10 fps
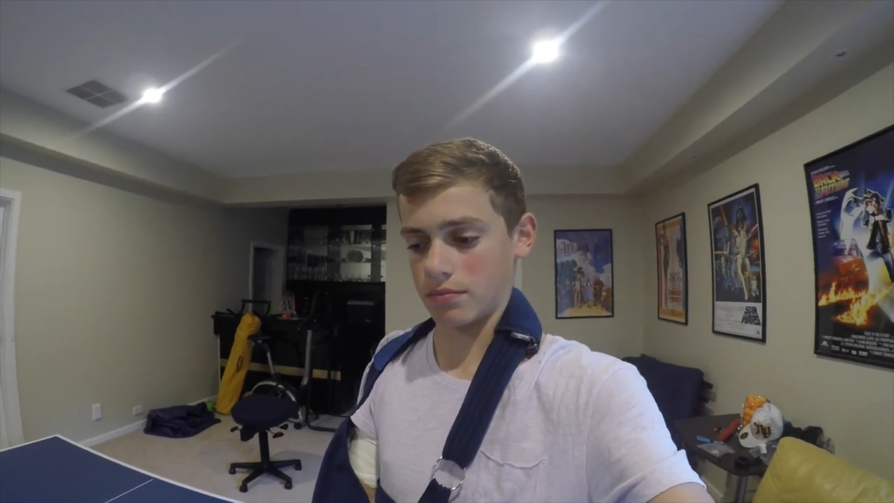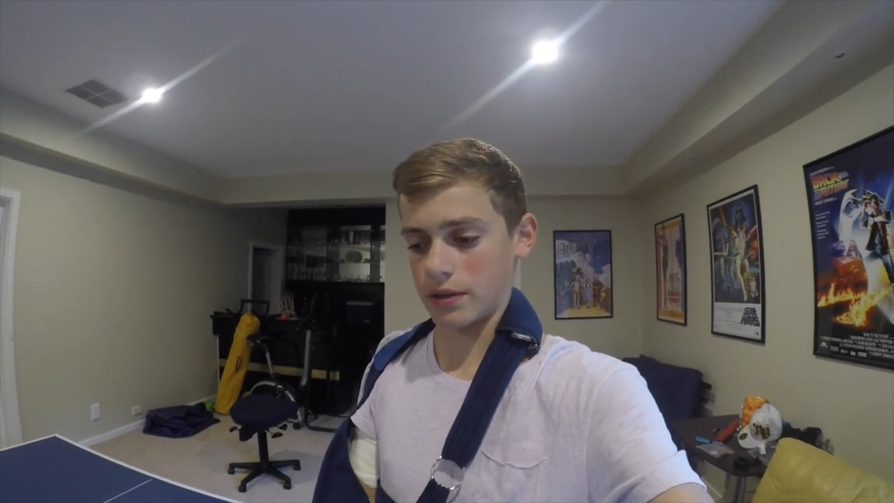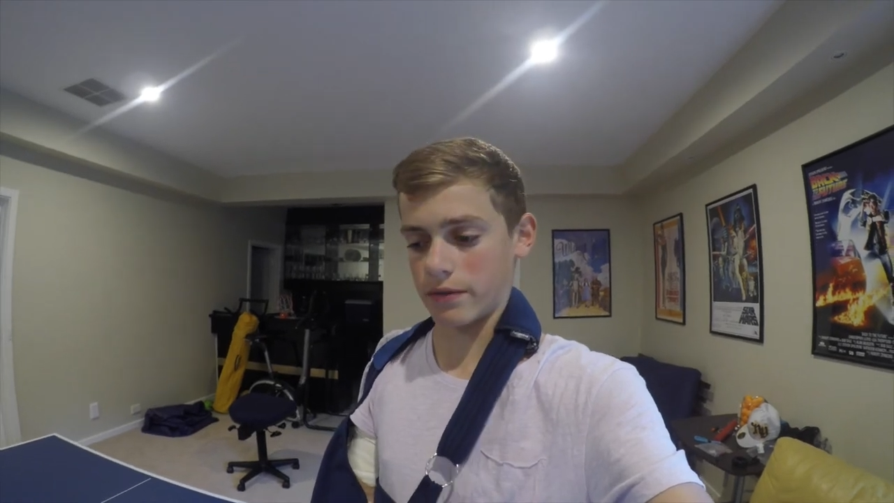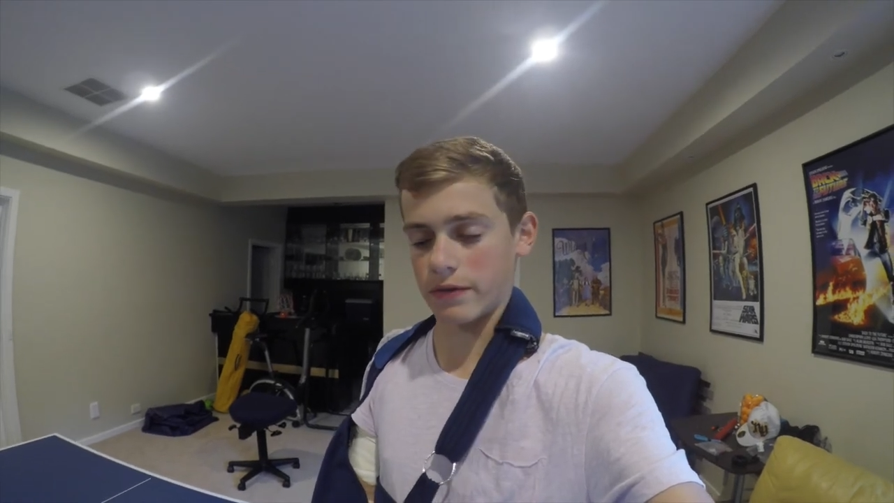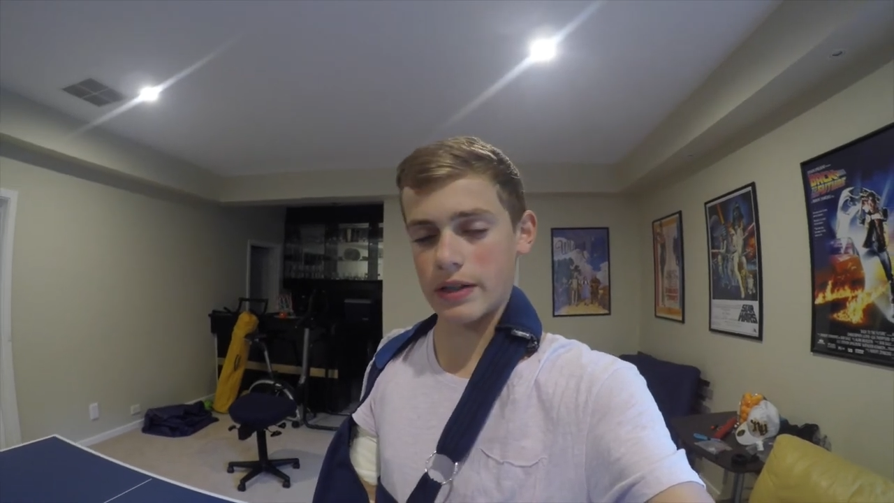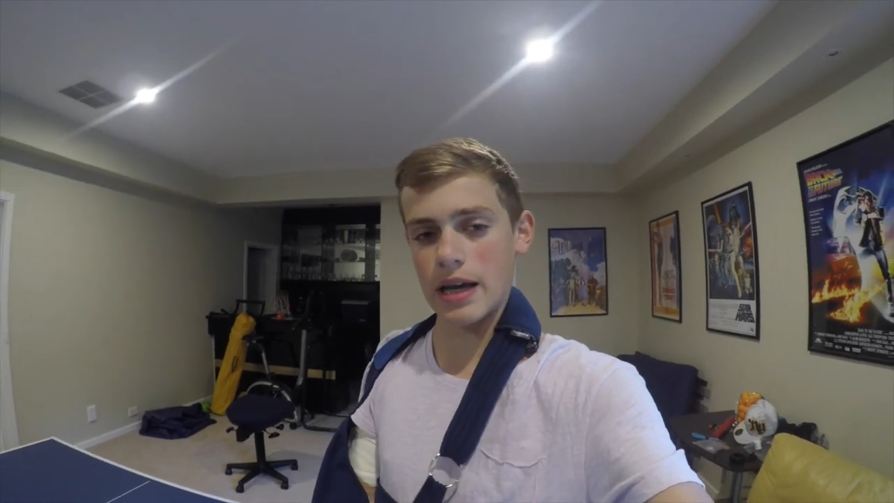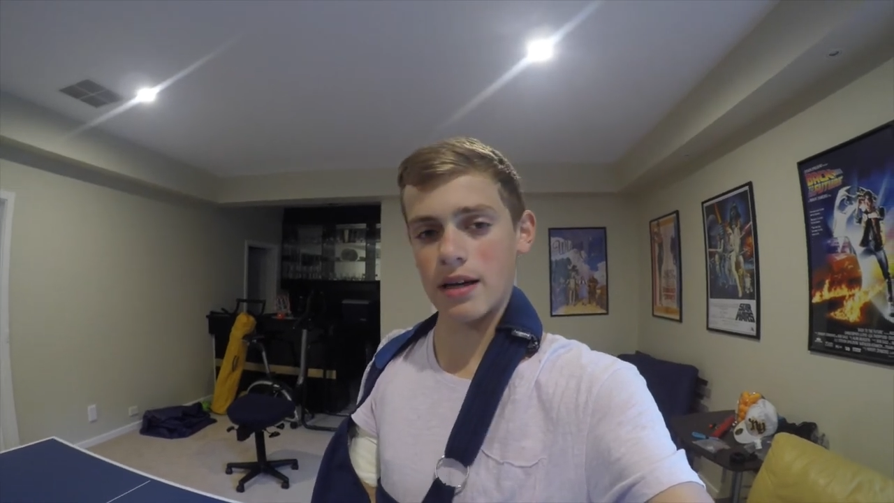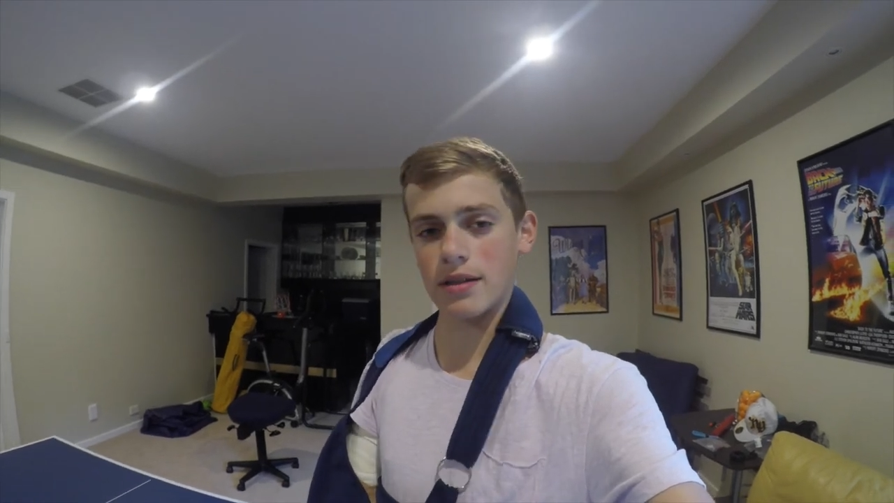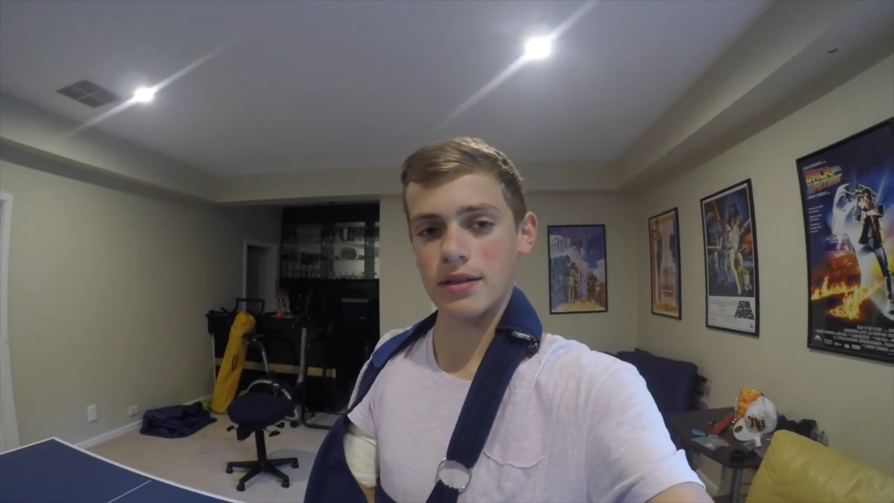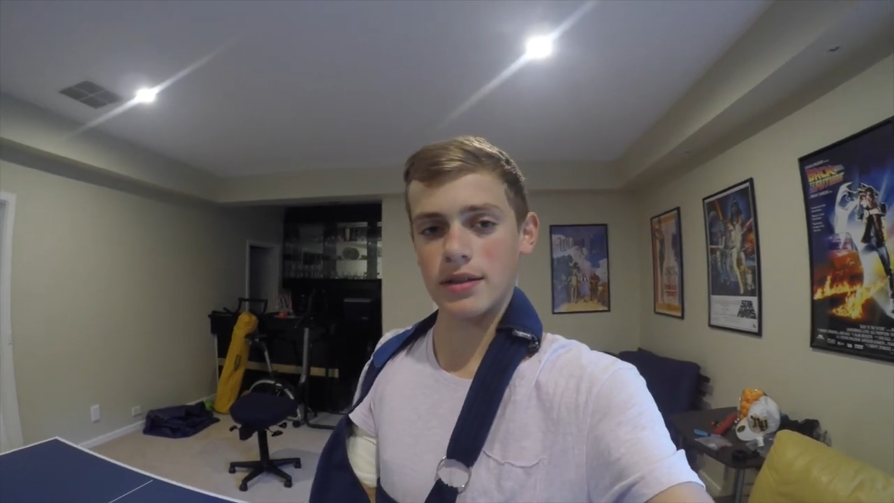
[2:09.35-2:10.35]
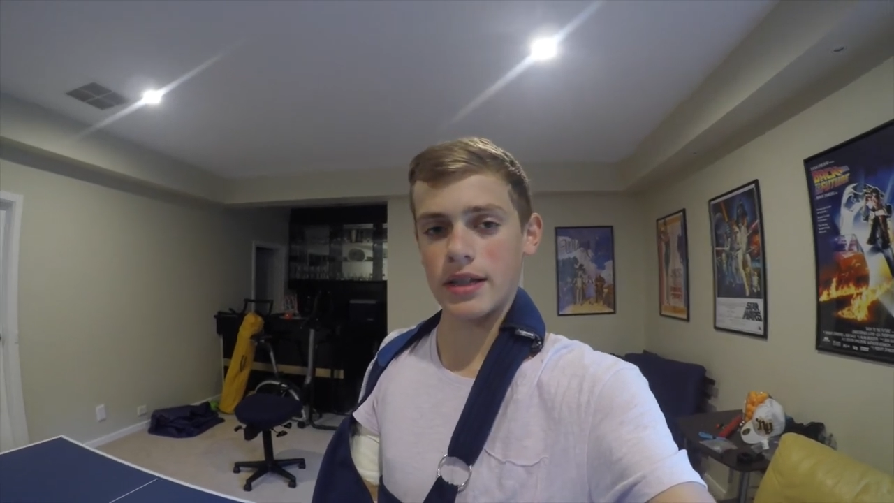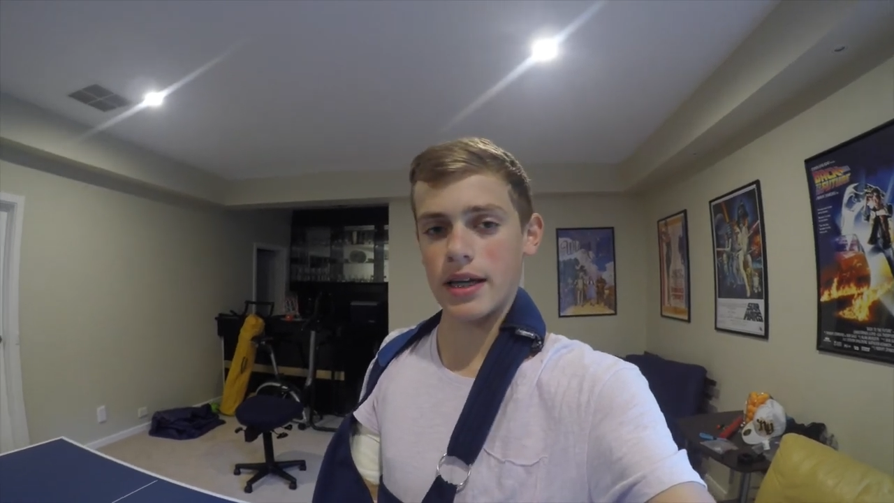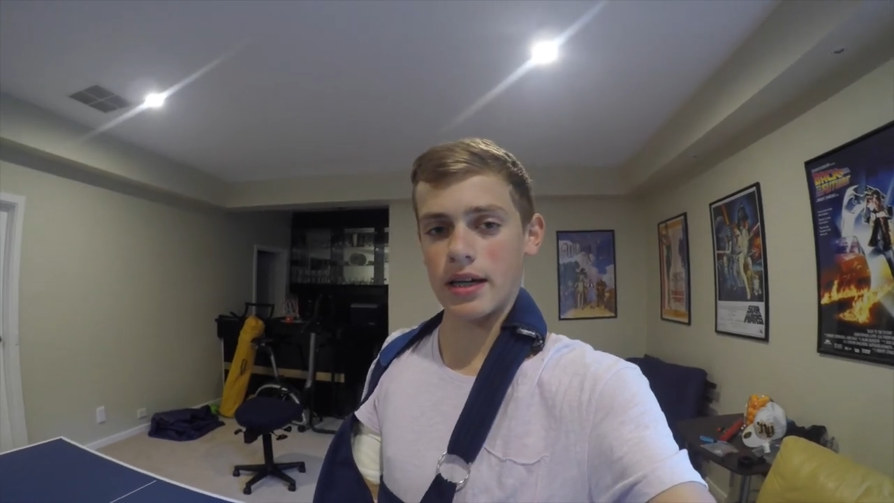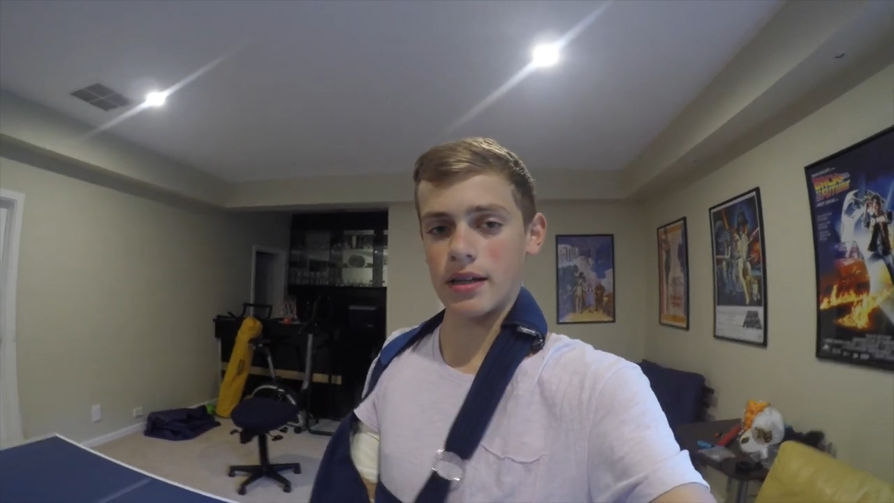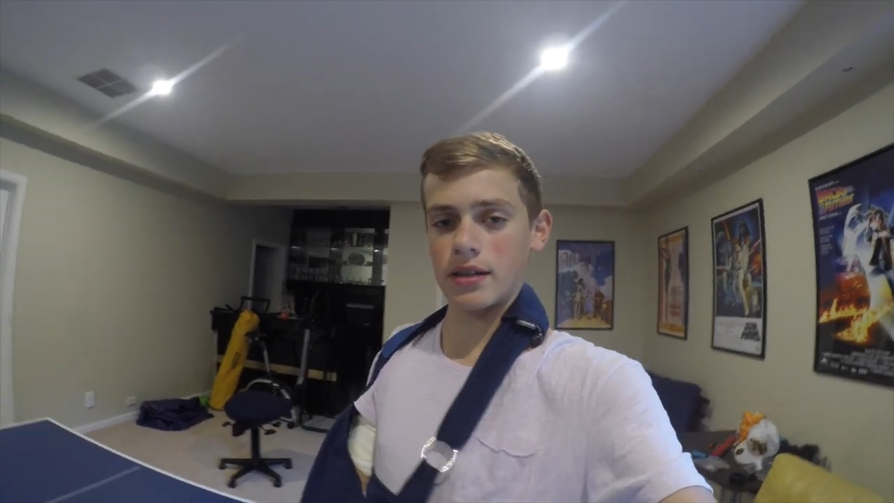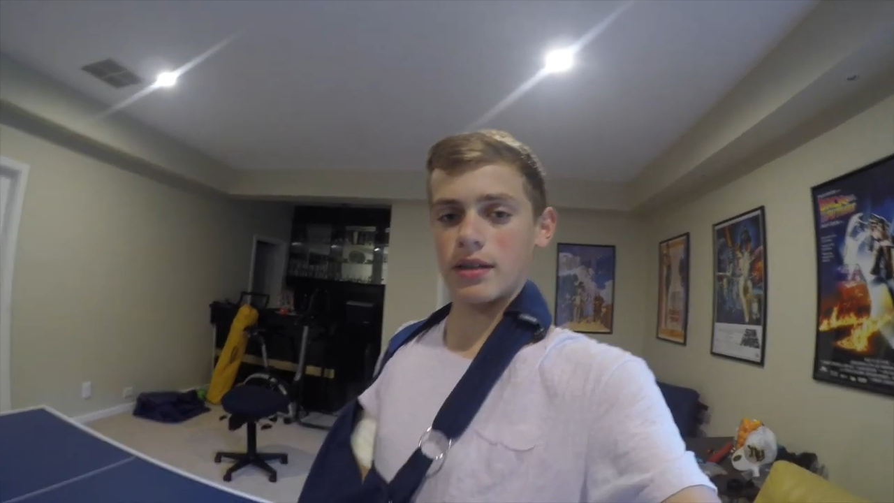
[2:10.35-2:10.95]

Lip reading: but for now, see ya.